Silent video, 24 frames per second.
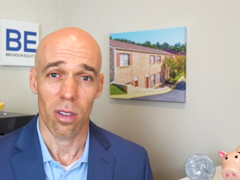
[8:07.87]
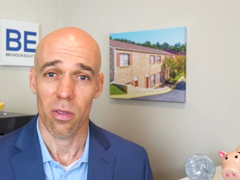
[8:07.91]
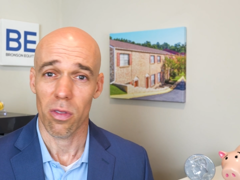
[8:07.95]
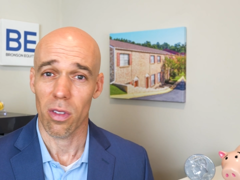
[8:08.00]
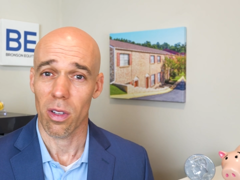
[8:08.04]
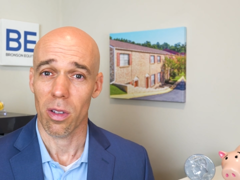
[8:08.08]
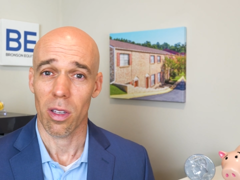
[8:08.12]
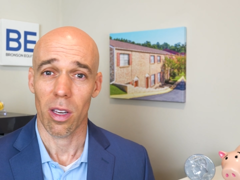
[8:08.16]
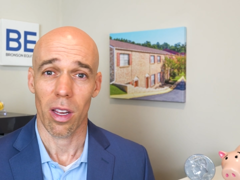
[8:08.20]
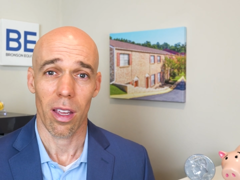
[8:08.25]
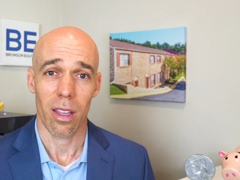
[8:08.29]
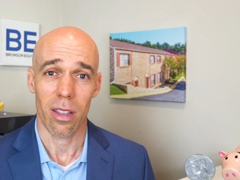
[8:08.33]
If
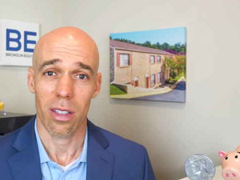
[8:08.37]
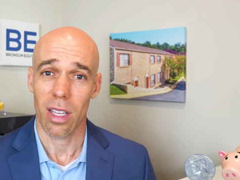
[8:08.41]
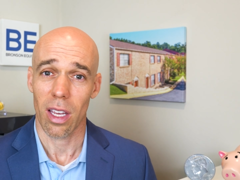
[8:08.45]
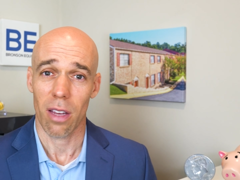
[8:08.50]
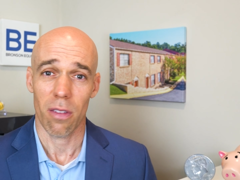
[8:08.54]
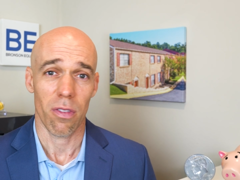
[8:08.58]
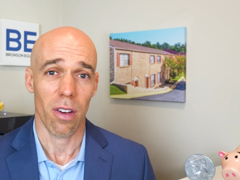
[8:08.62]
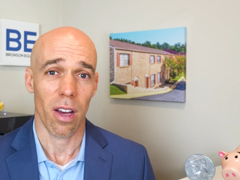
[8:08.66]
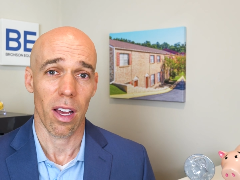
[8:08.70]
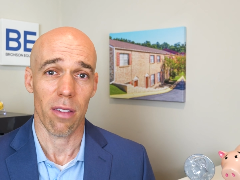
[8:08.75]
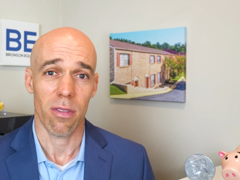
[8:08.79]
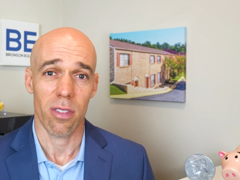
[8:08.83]
you, you
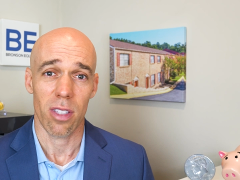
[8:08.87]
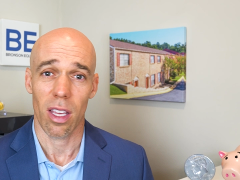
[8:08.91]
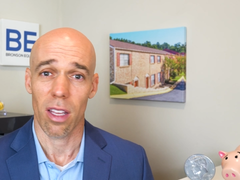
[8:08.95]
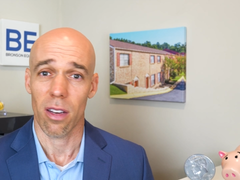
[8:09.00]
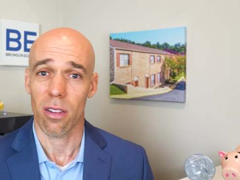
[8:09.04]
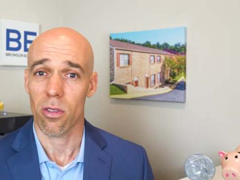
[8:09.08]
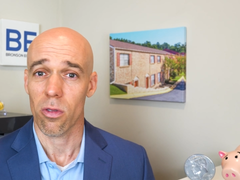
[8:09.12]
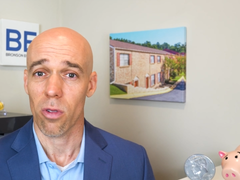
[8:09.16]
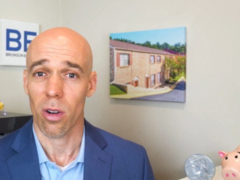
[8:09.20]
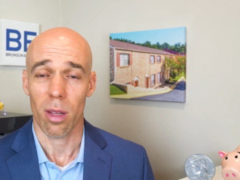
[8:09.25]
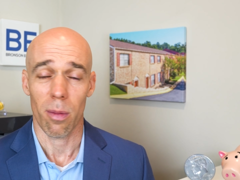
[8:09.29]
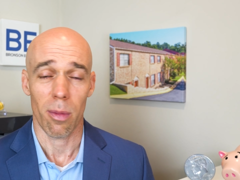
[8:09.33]
take five,
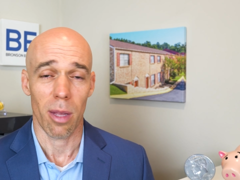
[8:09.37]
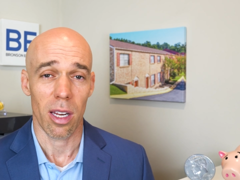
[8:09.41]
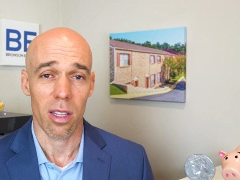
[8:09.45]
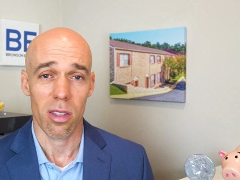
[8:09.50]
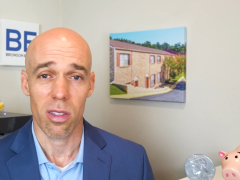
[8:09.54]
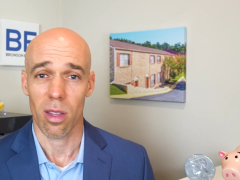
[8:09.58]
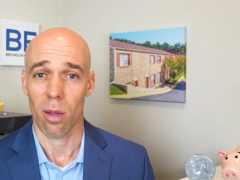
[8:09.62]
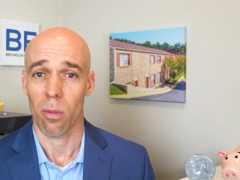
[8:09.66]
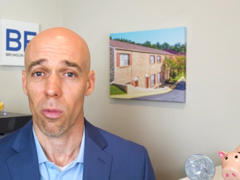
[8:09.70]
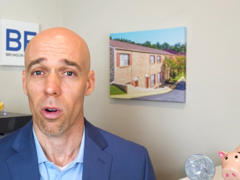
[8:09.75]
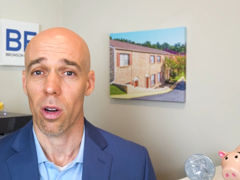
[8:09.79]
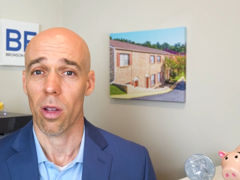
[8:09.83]
ten, twenty
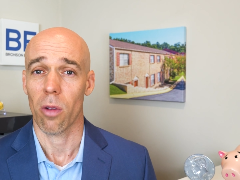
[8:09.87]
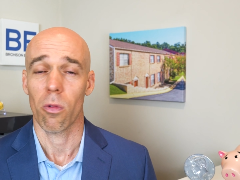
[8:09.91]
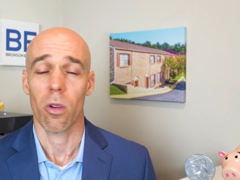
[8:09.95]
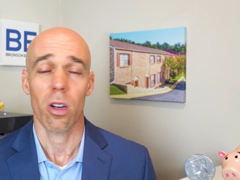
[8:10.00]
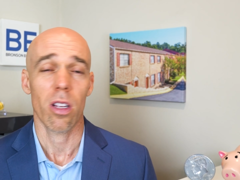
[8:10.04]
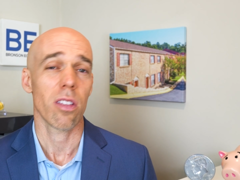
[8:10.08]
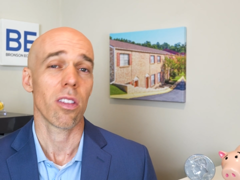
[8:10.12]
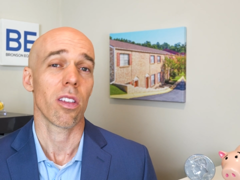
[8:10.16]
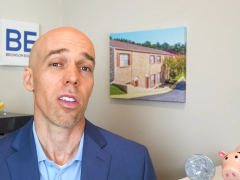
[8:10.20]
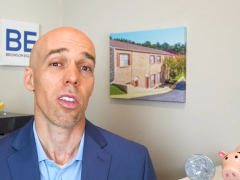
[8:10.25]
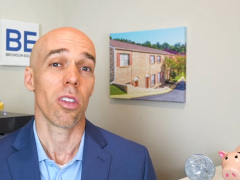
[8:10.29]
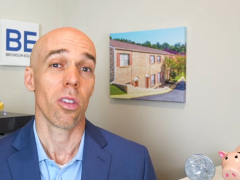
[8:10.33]
minutes in the morning, what
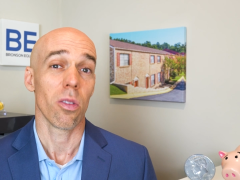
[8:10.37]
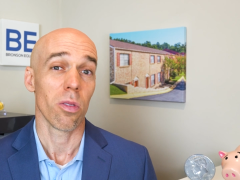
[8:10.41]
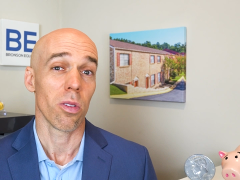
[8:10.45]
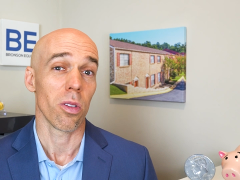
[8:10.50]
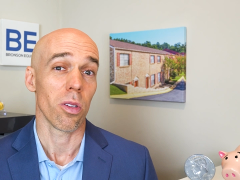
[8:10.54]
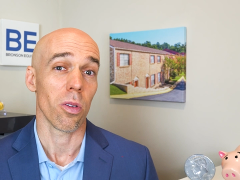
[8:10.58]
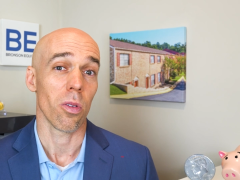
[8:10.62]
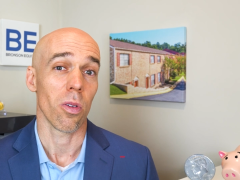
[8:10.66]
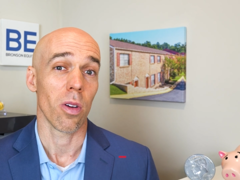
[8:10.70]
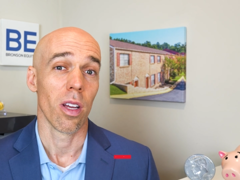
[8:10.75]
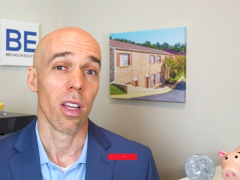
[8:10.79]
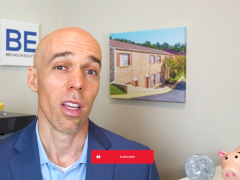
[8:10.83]
is it you
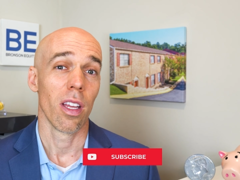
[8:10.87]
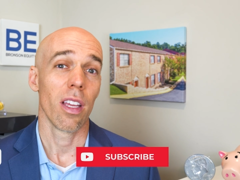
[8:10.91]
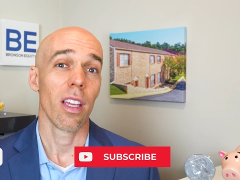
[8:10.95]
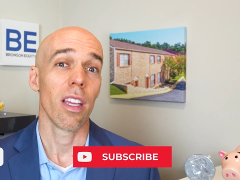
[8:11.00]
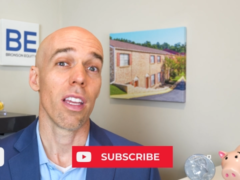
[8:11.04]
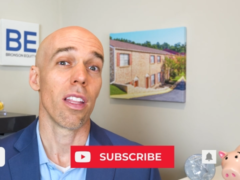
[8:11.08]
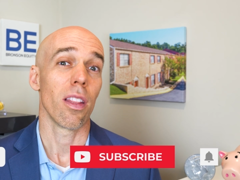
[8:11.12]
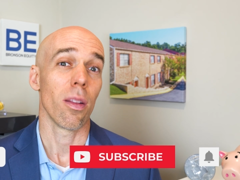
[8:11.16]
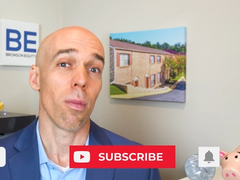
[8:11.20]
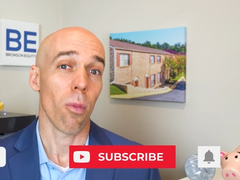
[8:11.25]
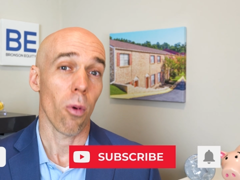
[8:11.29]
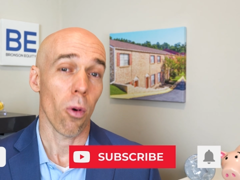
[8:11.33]
do
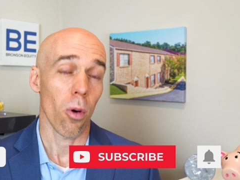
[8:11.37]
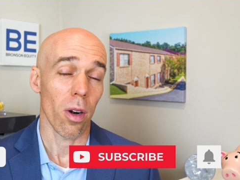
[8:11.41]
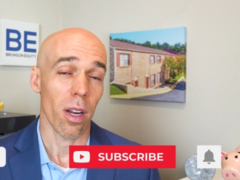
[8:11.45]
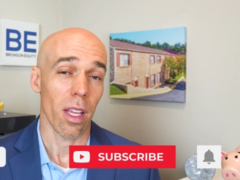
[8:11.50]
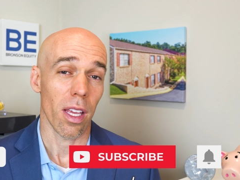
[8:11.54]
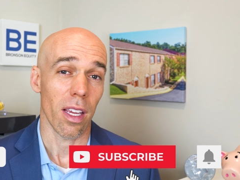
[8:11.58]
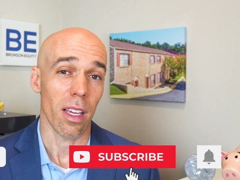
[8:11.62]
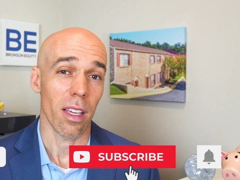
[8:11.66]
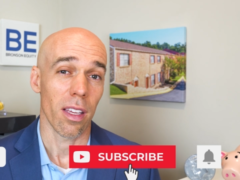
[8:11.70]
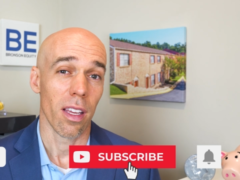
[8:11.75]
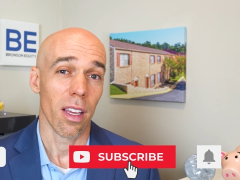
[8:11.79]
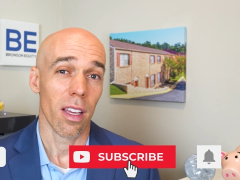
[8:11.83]
in the
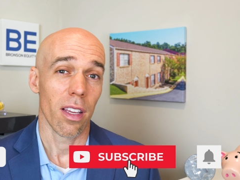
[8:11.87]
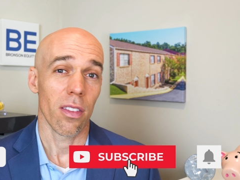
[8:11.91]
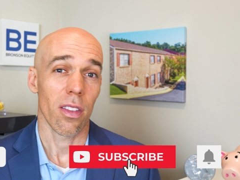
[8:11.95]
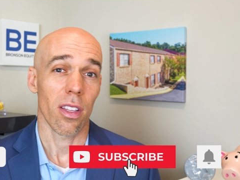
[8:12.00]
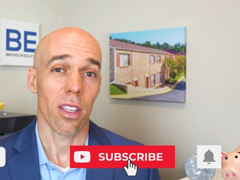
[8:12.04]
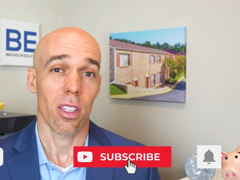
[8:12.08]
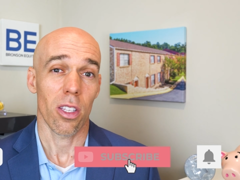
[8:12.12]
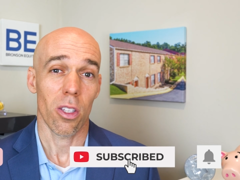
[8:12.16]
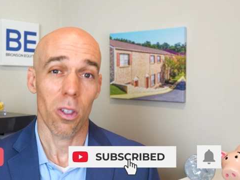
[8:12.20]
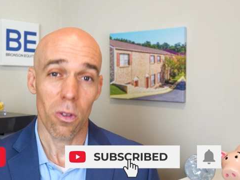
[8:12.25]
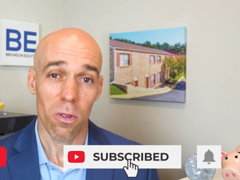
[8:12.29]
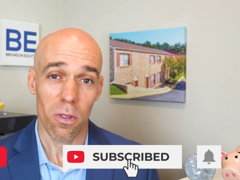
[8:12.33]
morning
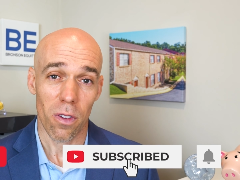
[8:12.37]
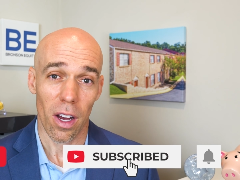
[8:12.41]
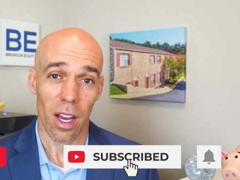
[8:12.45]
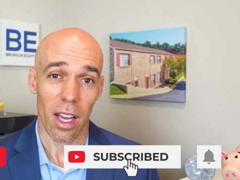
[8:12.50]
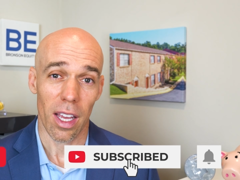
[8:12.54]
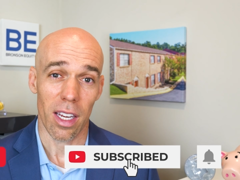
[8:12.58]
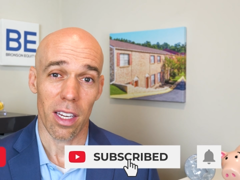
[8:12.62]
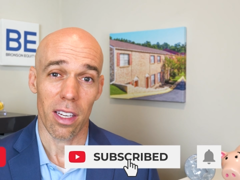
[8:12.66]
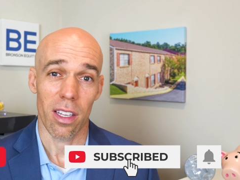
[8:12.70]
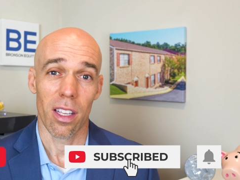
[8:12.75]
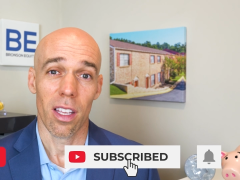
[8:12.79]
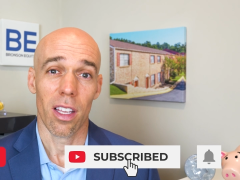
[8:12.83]
that you
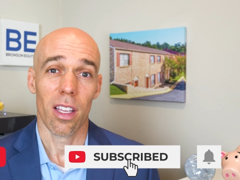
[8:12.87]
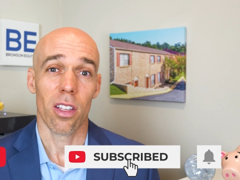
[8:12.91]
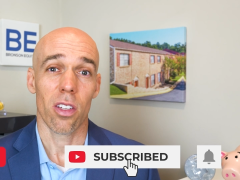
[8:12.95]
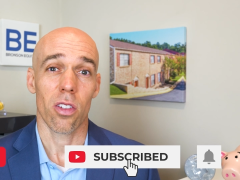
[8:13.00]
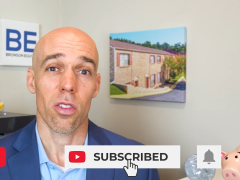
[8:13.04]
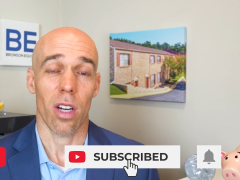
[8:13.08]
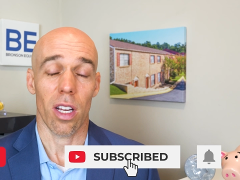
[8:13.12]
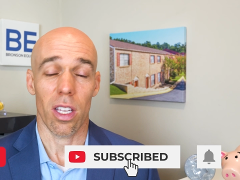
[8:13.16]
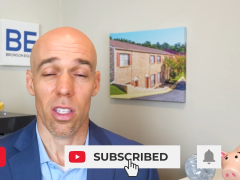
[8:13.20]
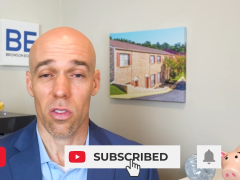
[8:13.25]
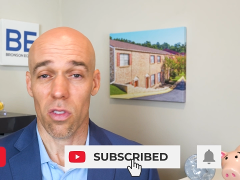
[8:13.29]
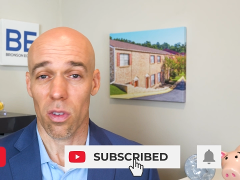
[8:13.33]
find
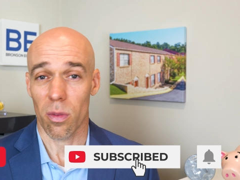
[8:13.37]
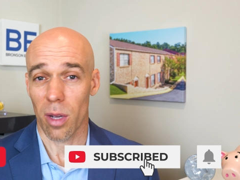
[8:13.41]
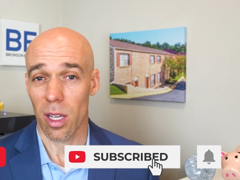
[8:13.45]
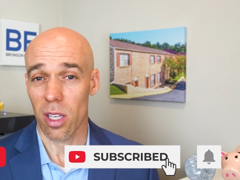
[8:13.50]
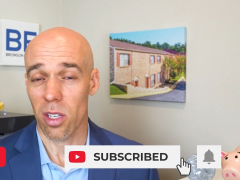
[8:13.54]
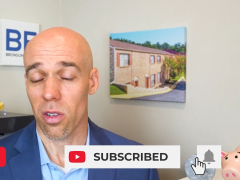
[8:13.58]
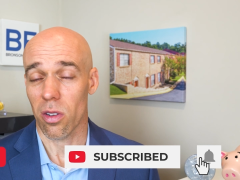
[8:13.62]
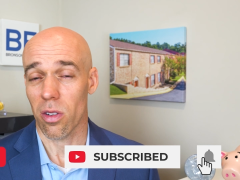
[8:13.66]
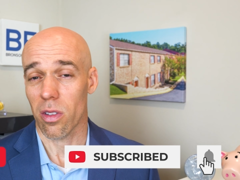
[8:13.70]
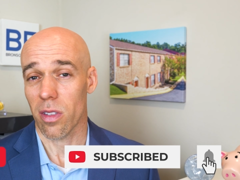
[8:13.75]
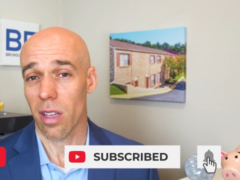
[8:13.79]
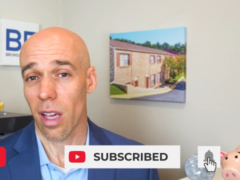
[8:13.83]

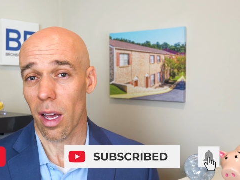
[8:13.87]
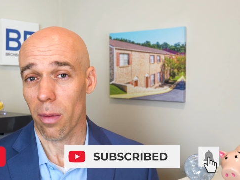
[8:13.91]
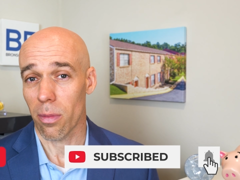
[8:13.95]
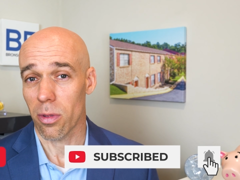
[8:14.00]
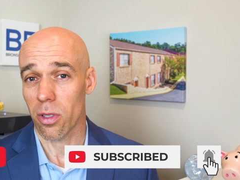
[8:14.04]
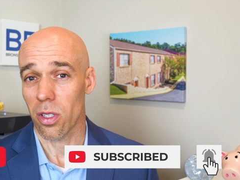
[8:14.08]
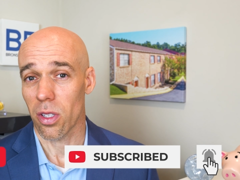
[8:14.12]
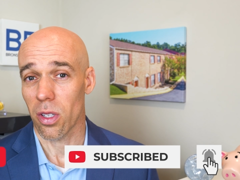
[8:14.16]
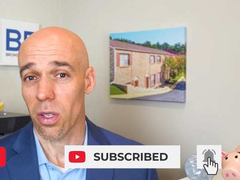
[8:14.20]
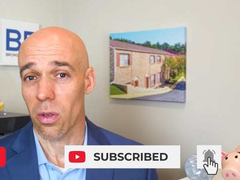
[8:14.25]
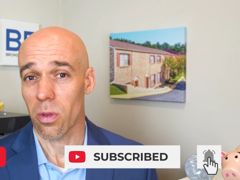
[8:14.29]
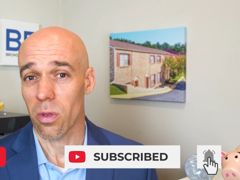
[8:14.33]
transformational, has
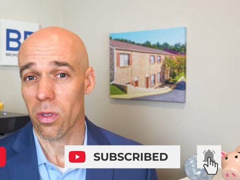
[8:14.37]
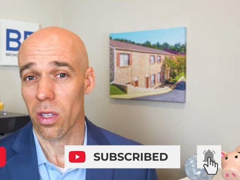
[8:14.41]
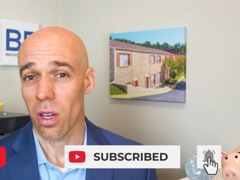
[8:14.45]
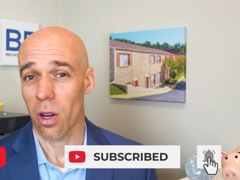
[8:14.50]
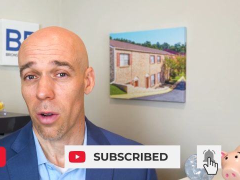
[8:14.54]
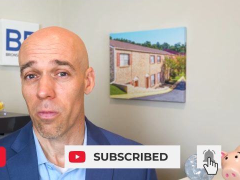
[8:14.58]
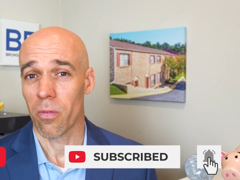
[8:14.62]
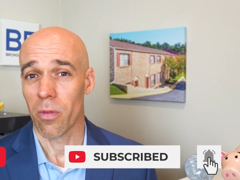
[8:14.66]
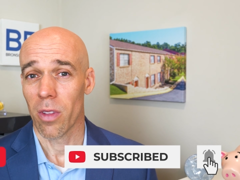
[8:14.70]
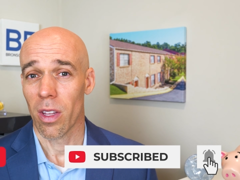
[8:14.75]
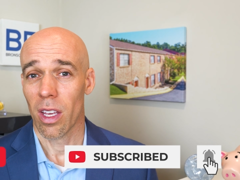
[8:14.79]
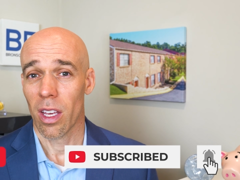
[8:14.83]
helped you? So